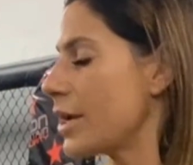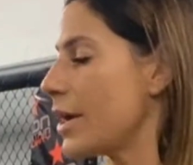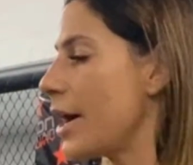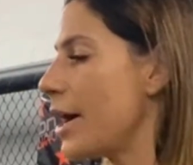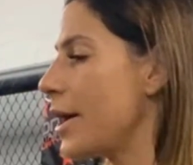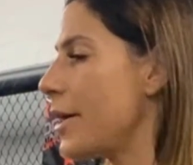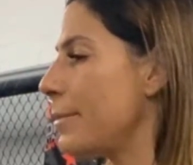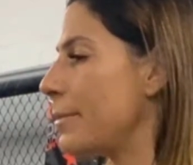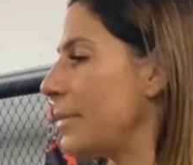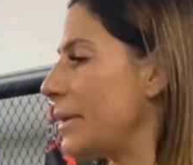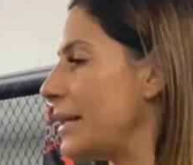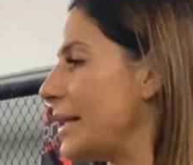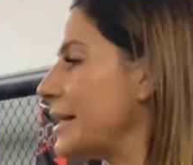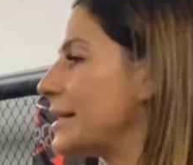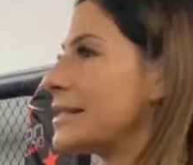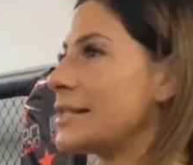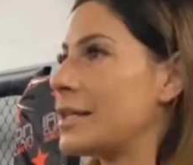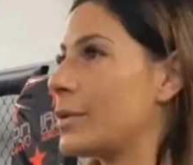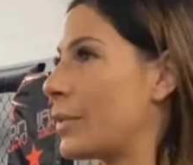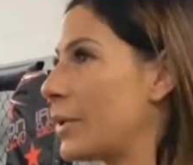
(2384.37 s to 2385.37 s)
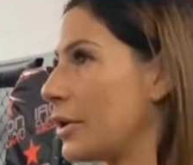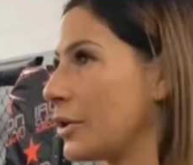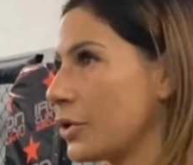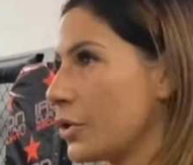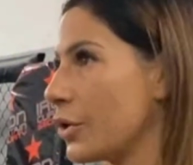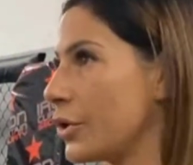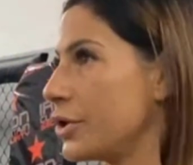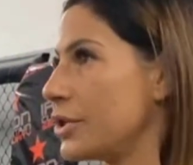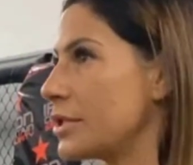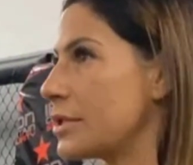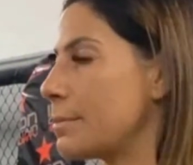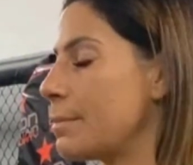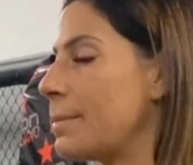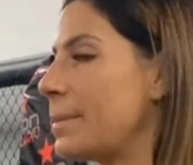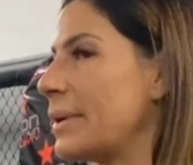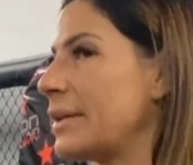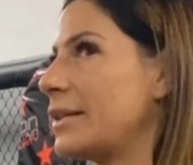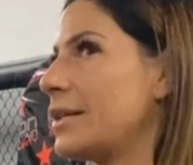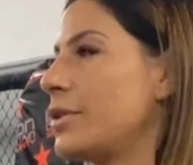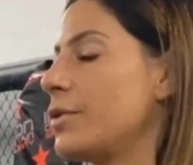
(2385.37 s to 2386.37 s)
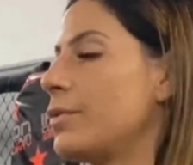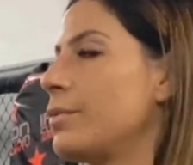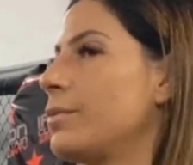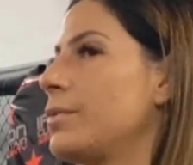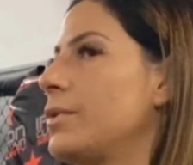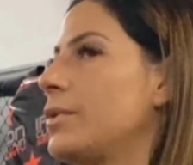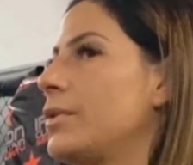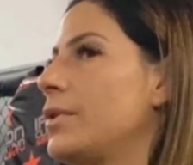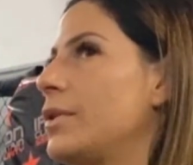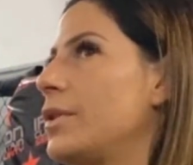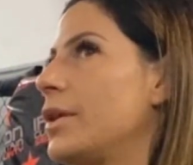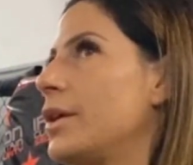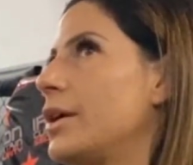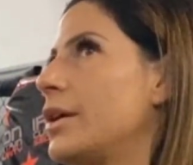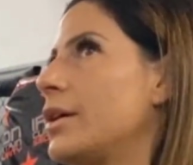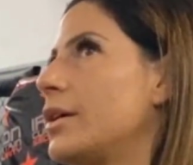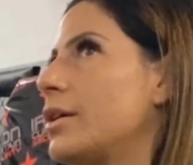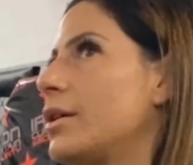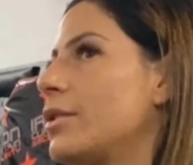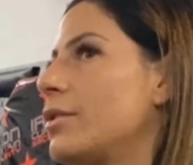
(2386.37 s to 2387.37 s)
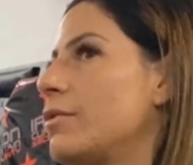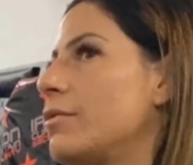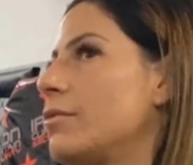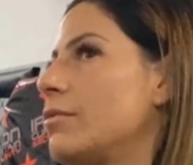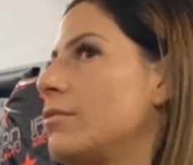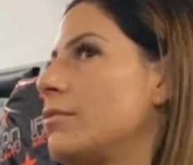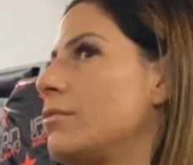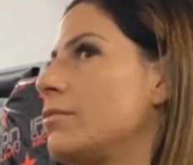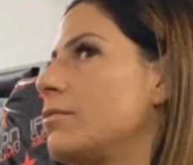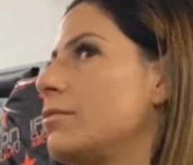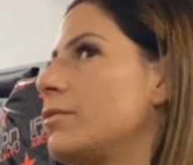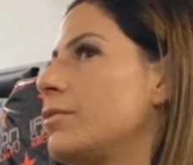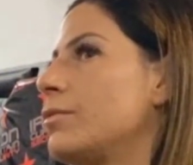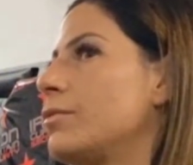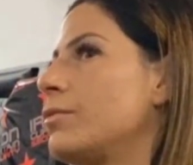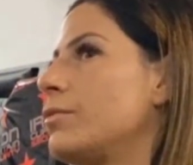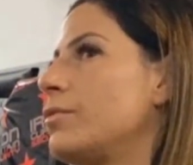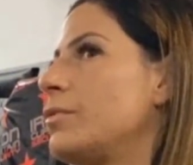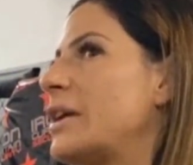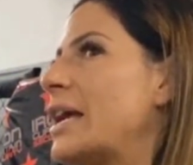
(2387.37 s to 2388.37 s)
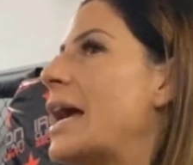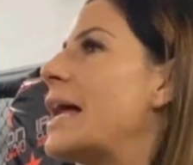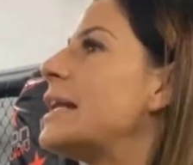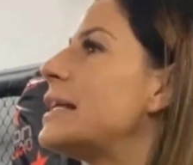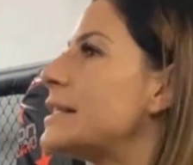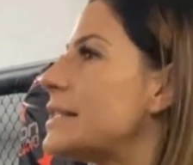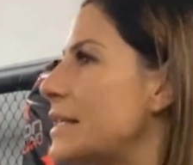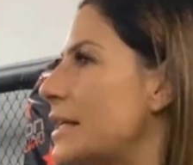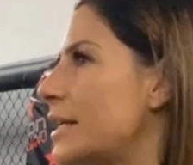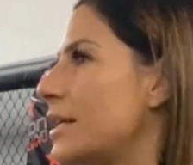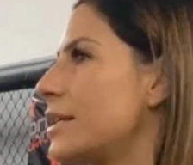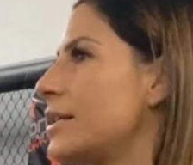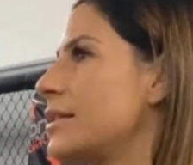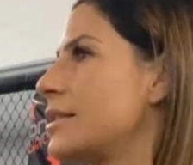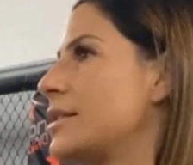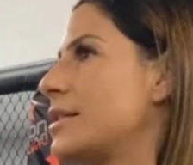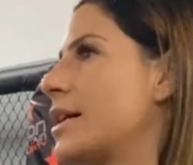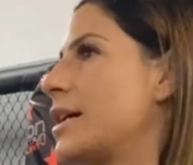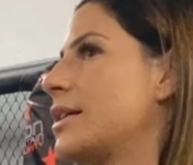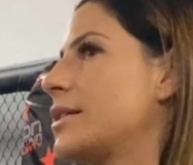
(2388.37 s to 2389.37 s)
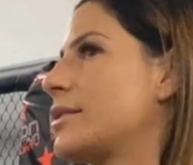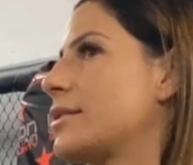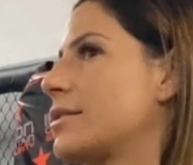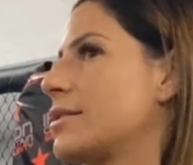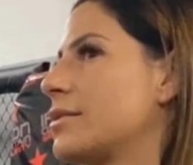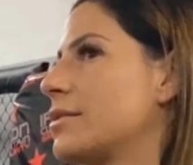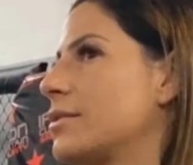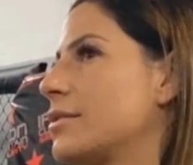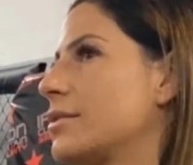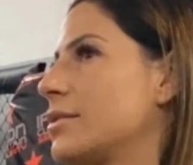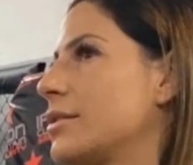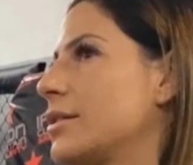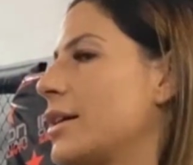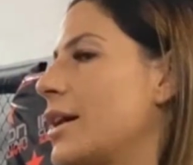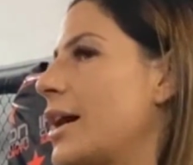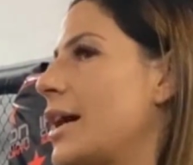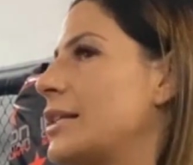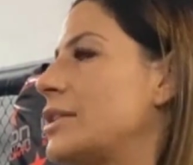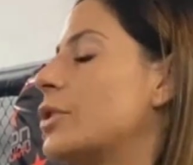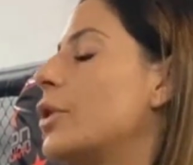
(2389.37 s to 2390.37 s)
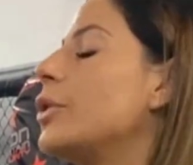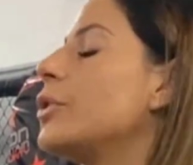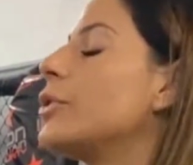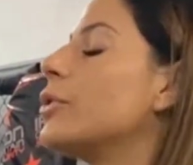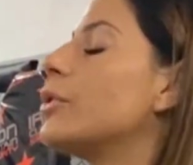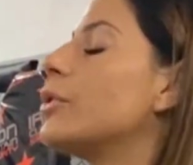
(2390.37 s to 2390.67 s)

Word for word: Um, let's see where it goes. But the the reality is that I don't.